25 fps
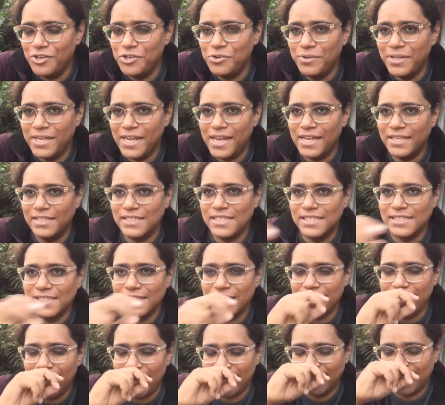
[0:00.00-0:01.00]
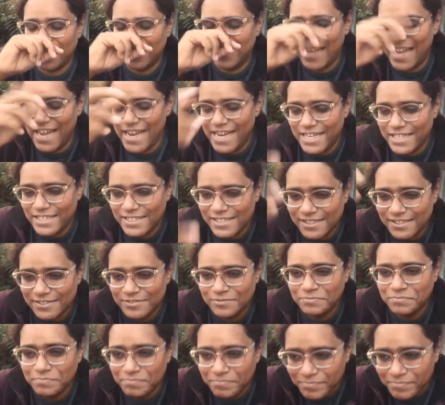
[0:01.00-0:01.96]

and you can't disconnect the lights,